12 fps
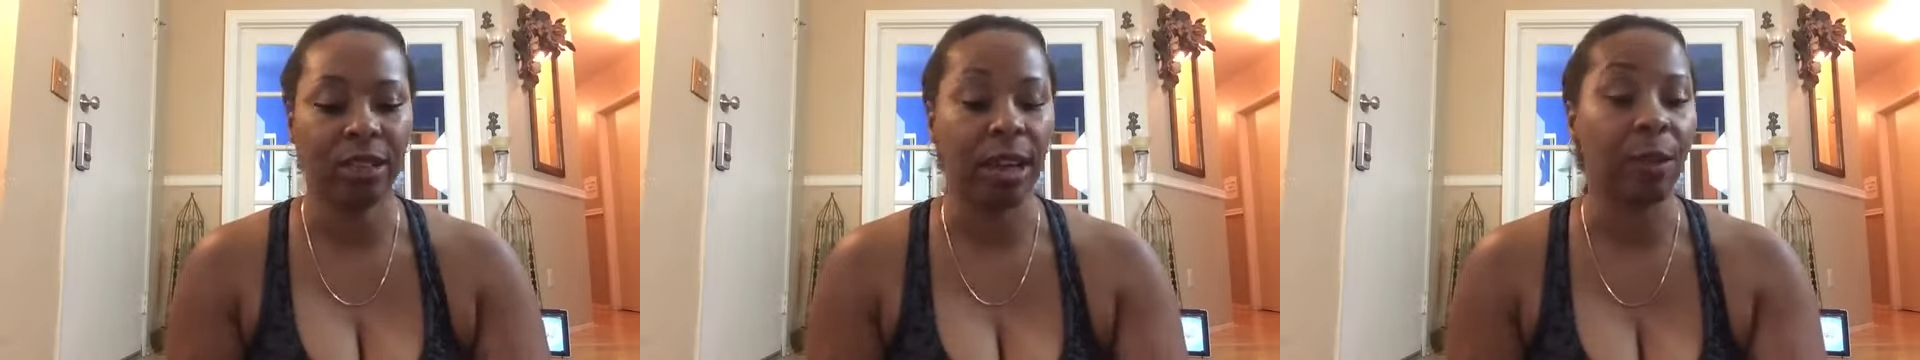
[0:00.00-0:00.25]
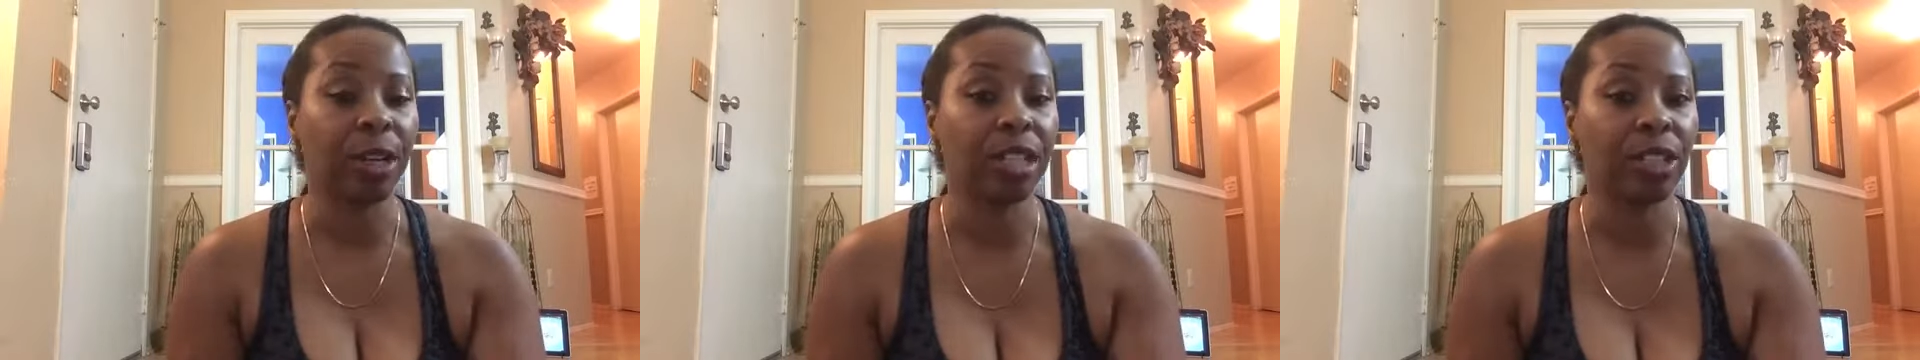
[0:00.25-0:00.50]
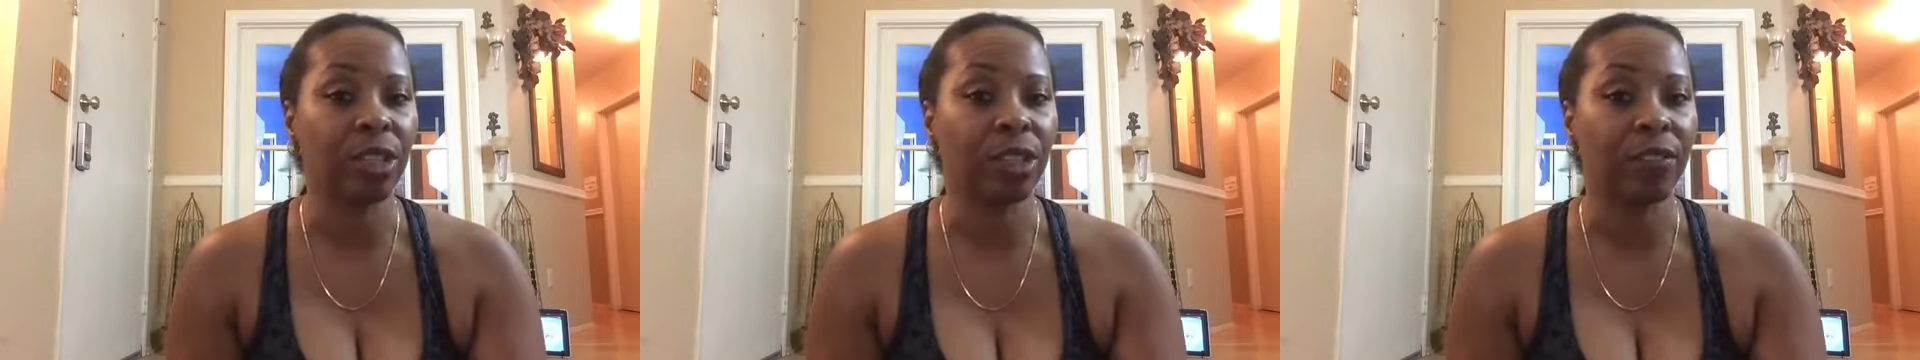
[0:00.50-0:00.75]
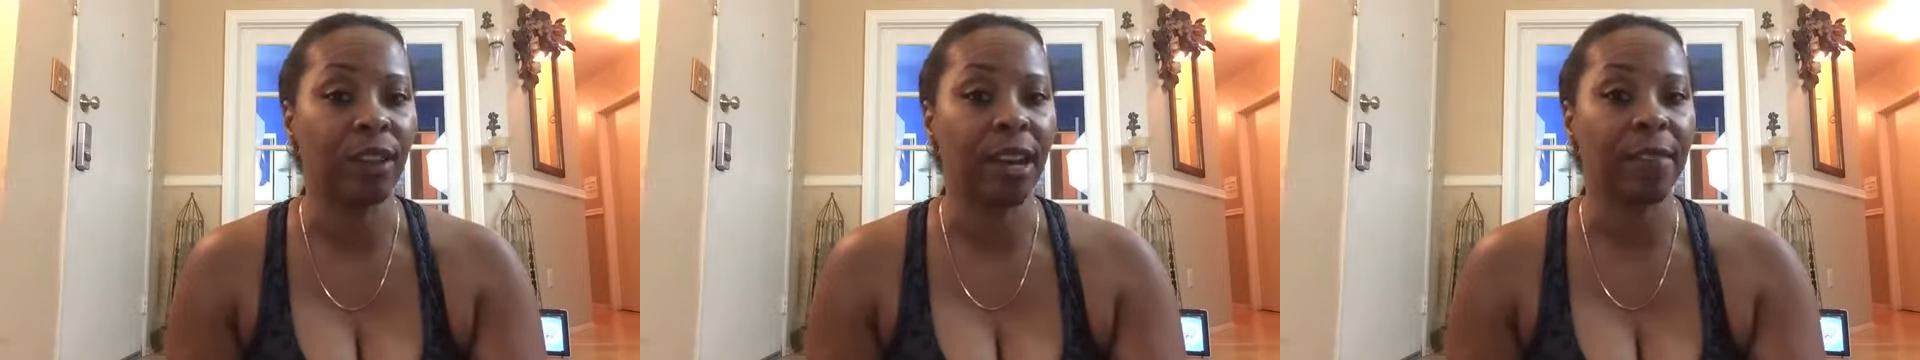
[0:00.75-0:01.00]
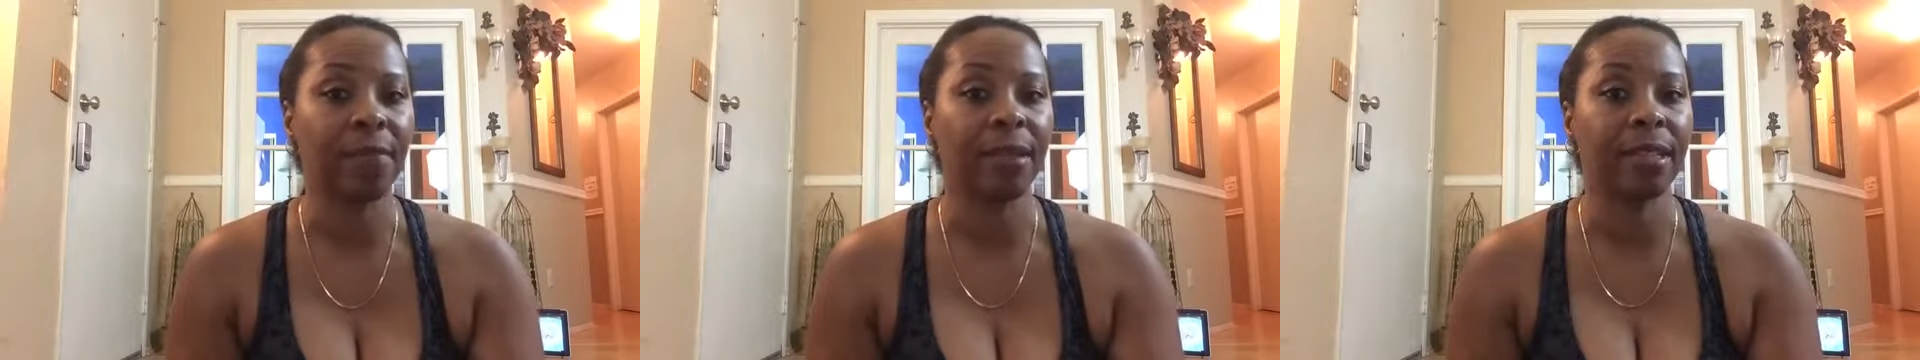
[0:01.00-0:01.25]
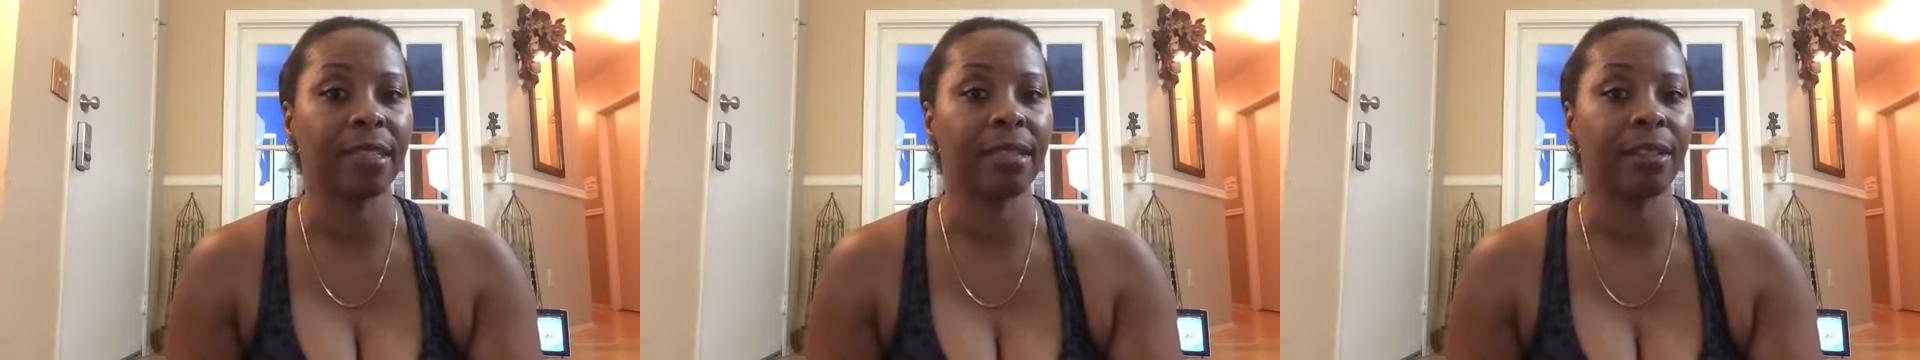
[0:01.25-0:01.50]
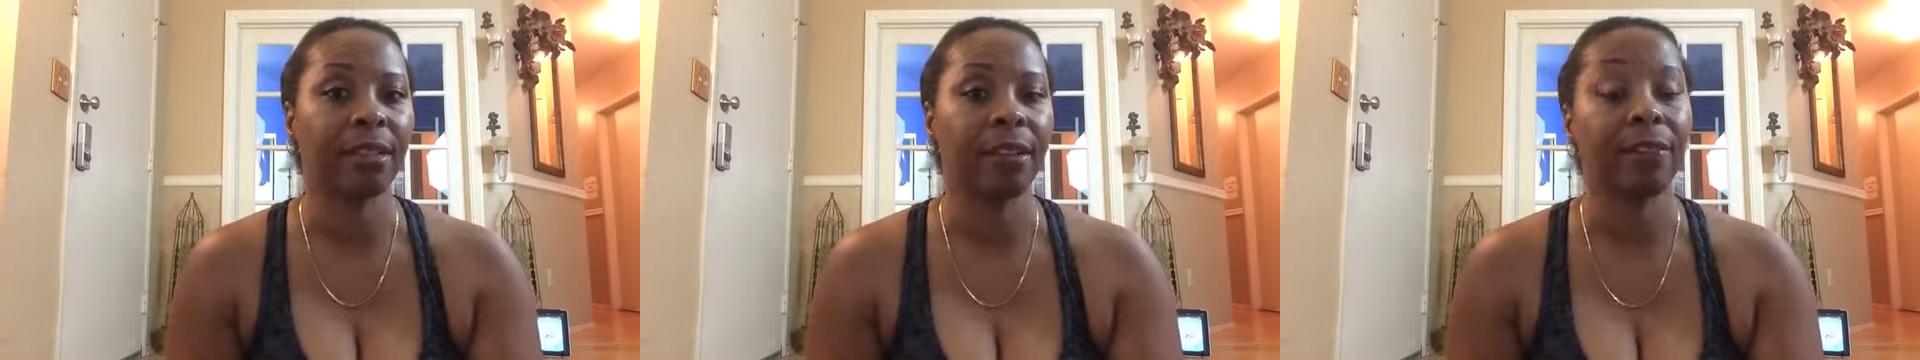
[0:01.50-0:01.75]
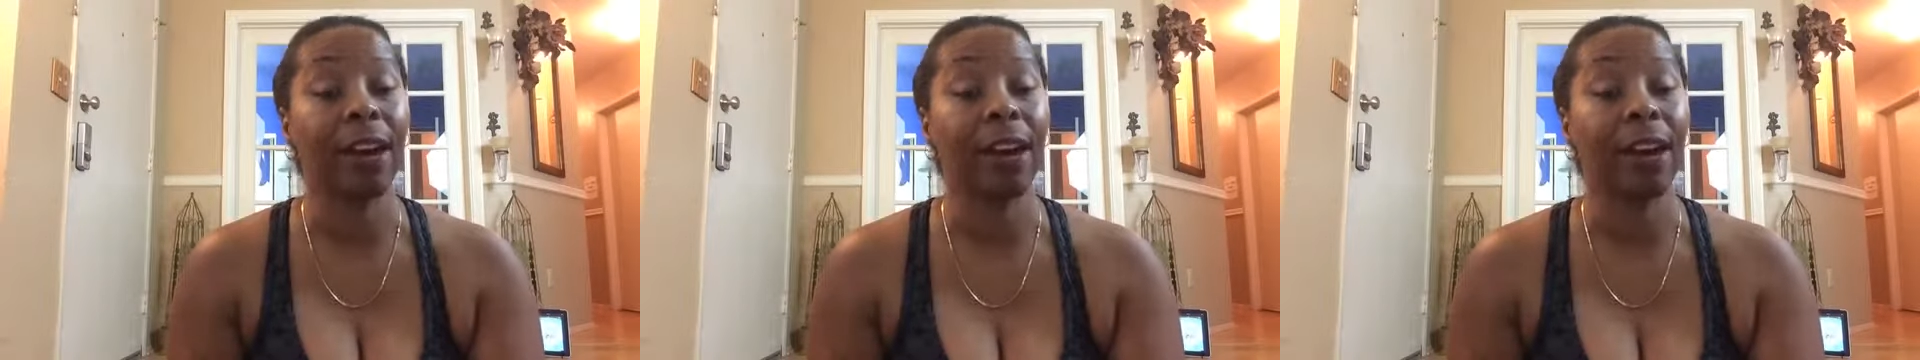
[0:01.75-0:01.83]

Now we're going to do the five minutes of uh,